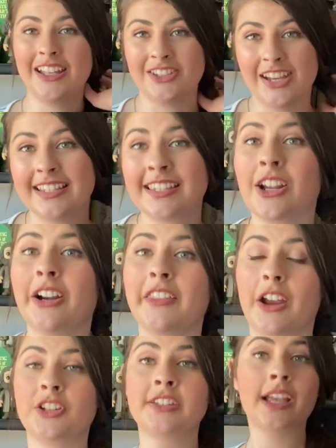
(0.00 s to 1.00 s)
Jace is already
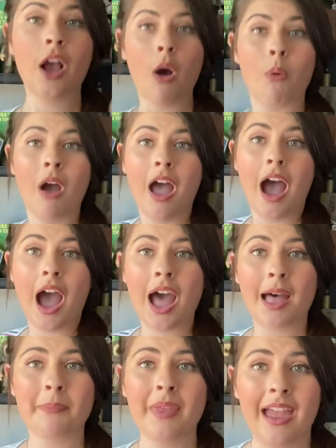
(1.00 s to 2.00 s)
there. She's like, oh,
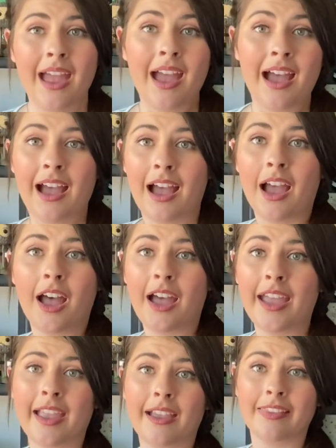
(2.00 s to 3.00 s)

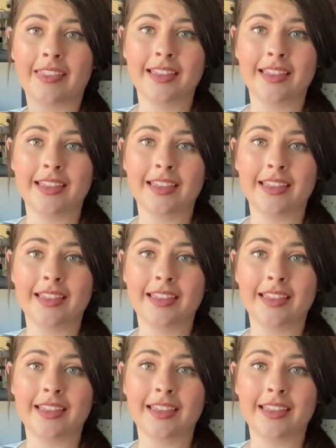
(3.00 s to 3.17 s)
hi,